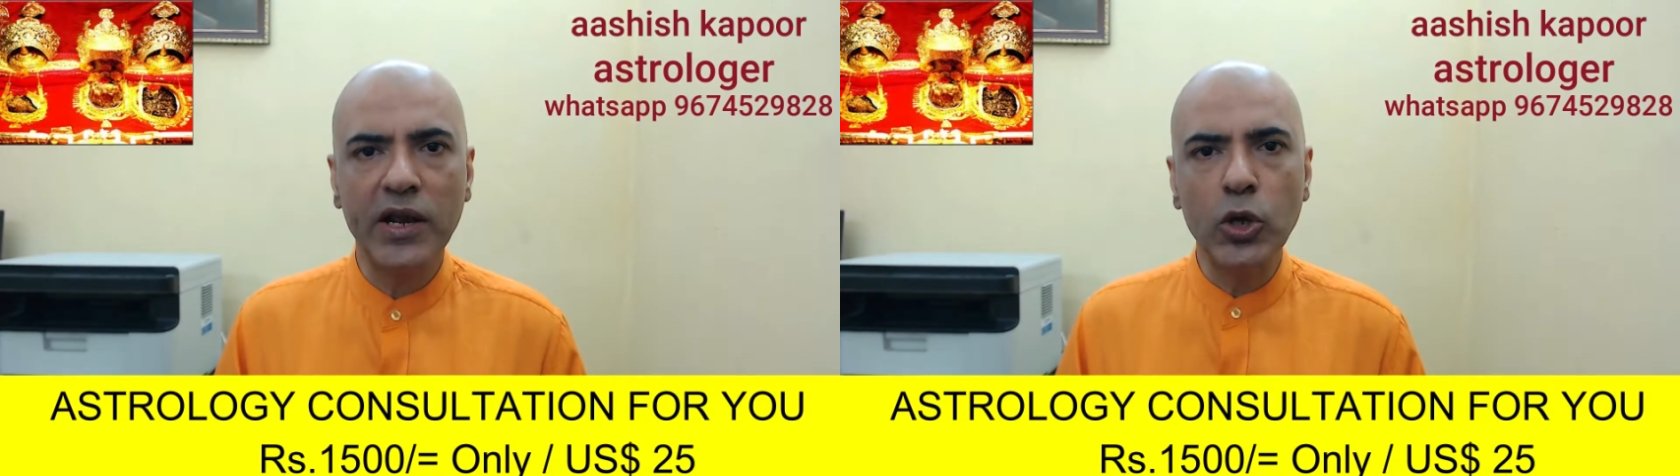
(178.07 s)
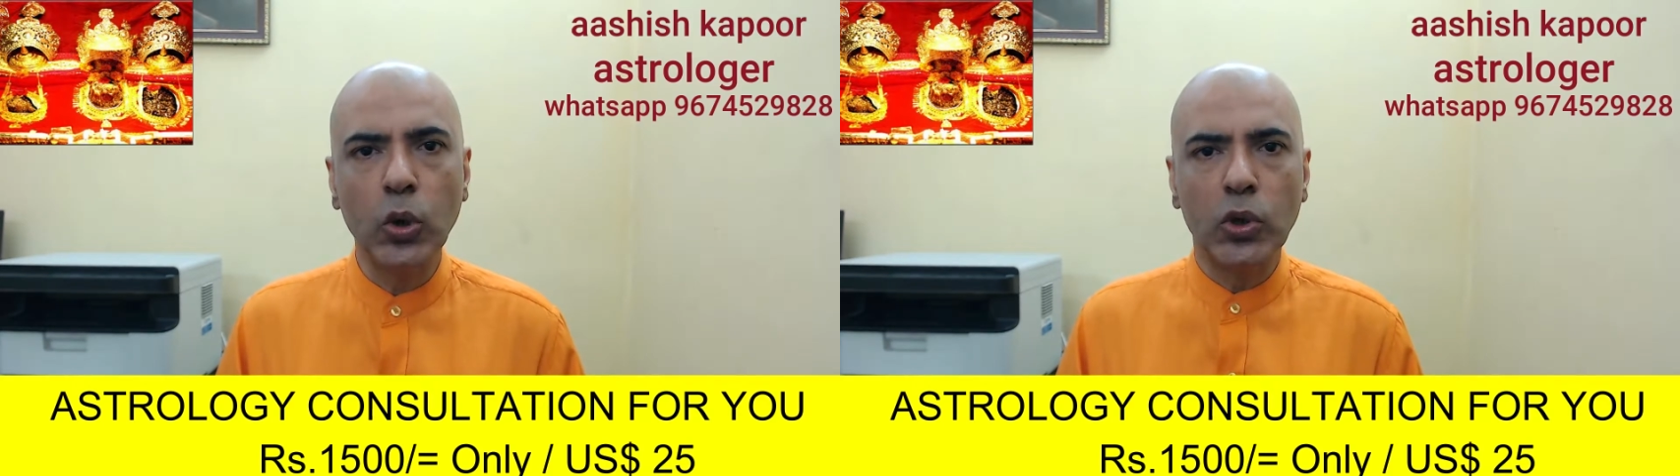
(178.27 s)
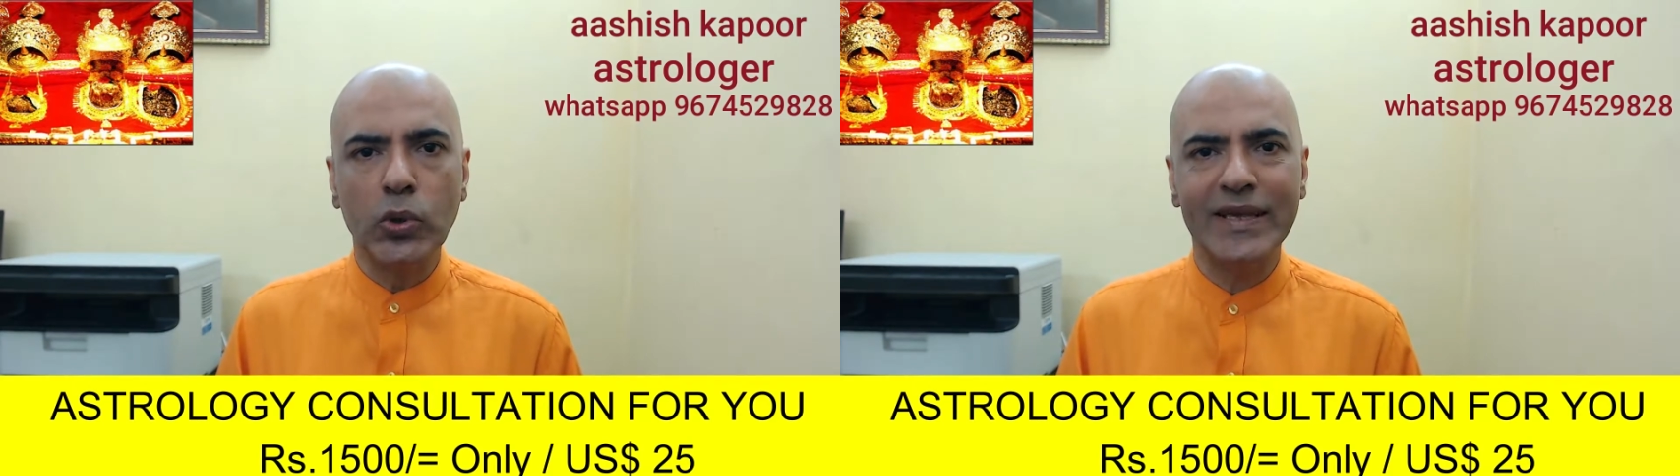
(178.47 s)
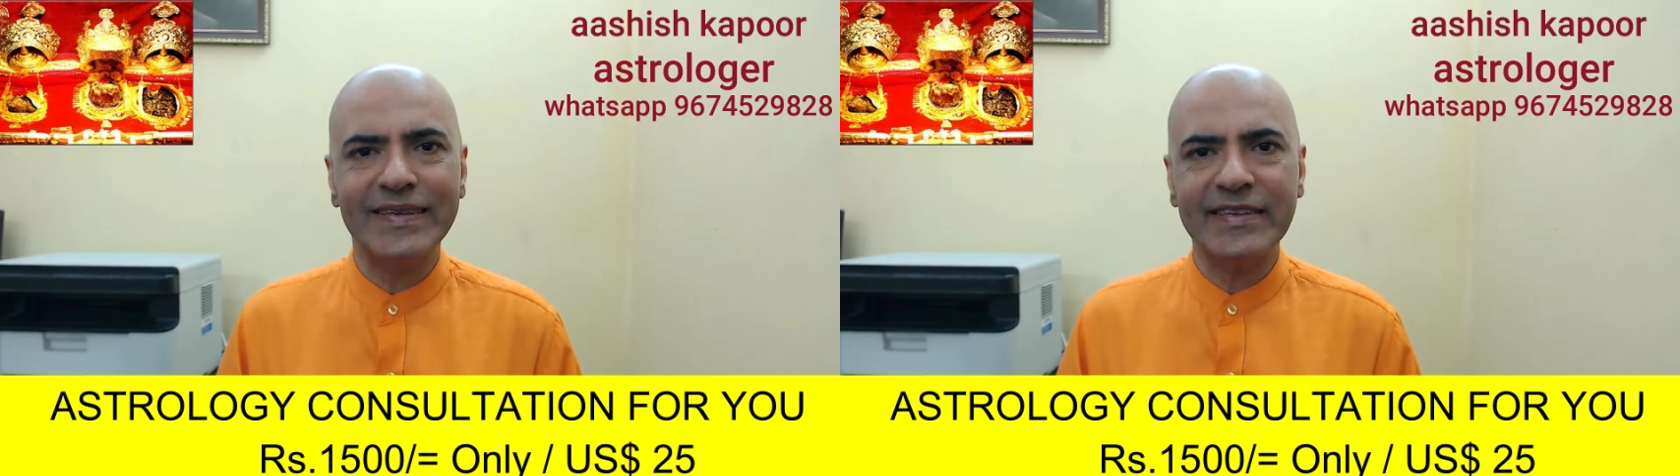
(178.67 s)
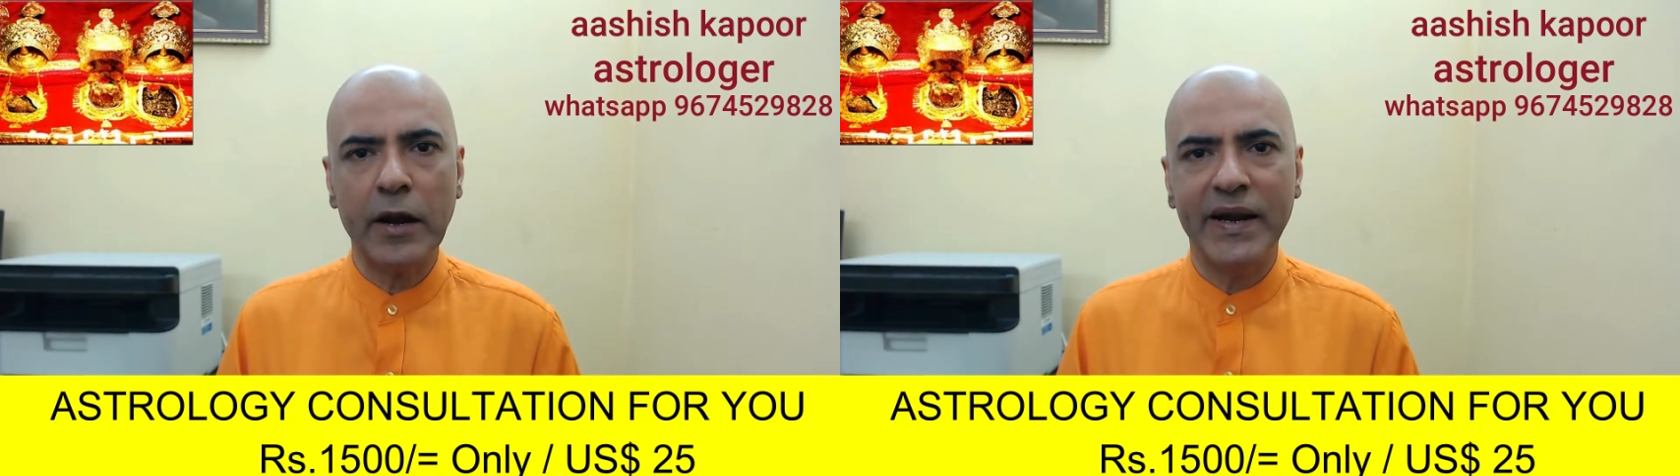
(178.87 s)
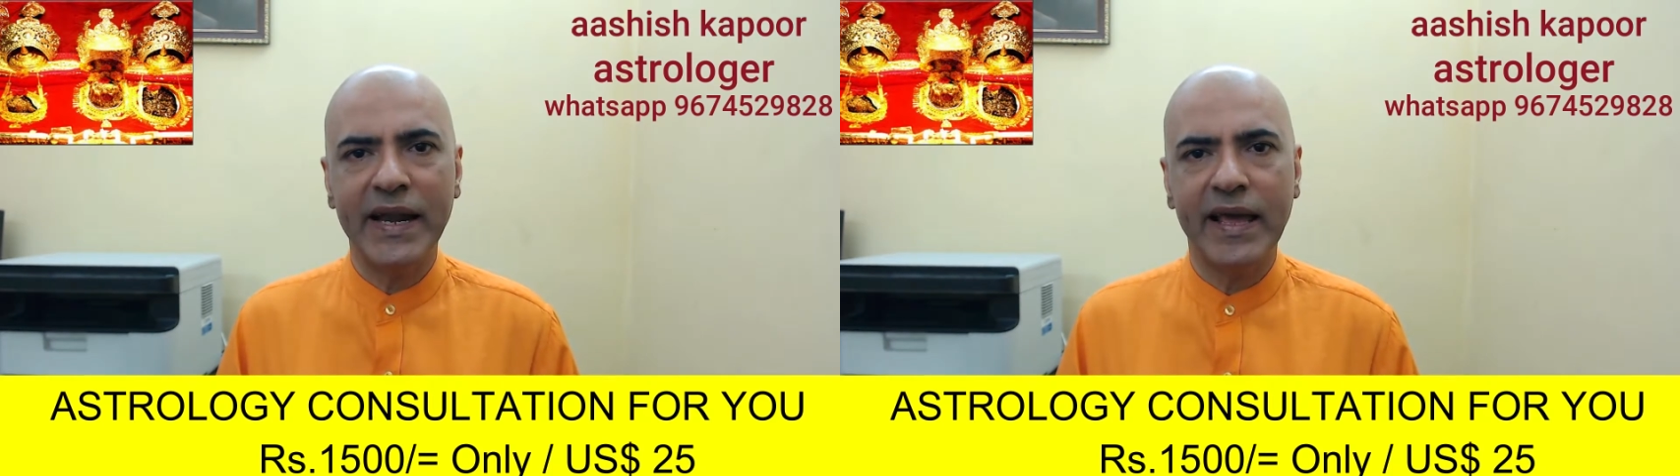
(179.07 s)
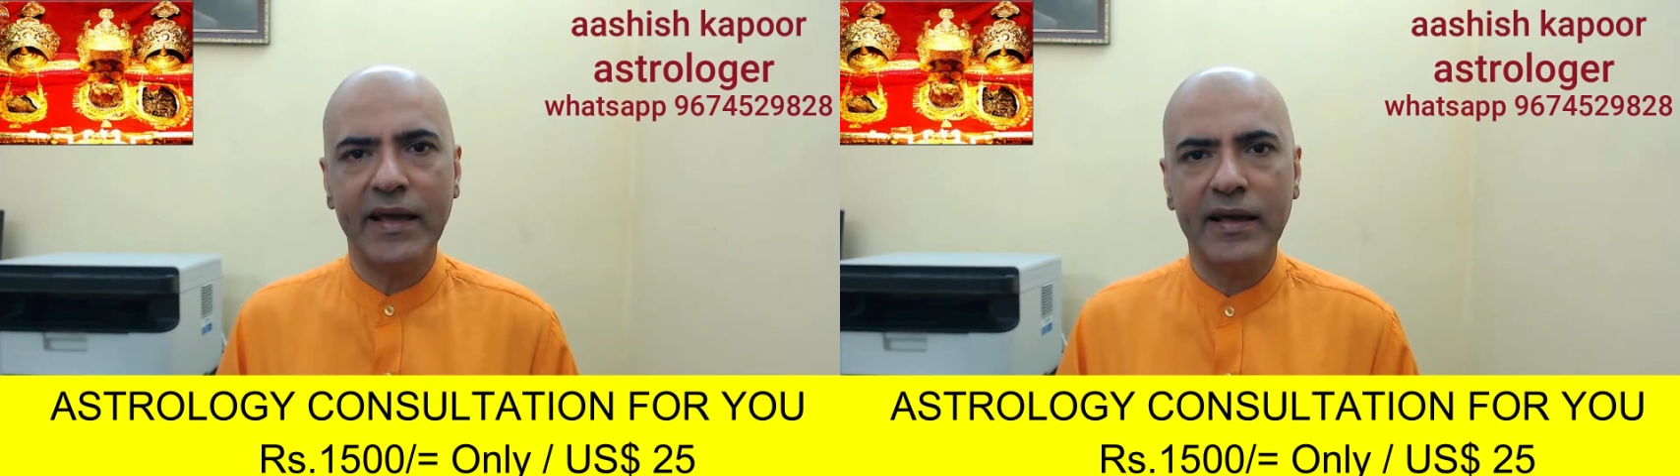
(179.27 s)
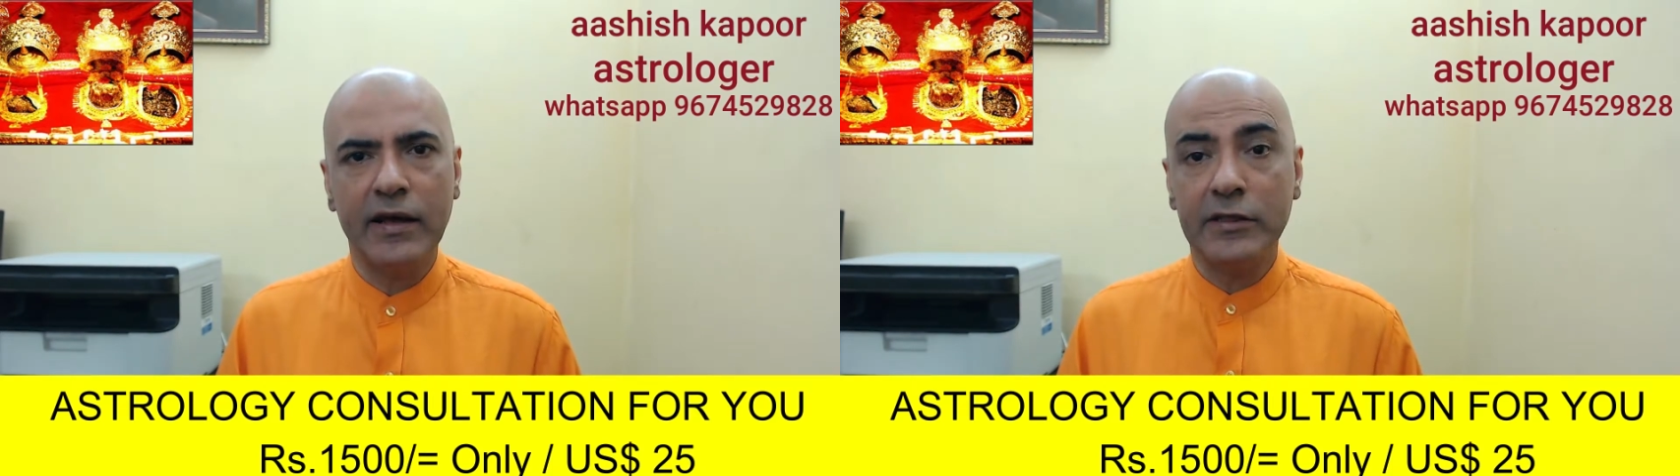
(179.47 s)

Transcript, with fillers: you do this remedy,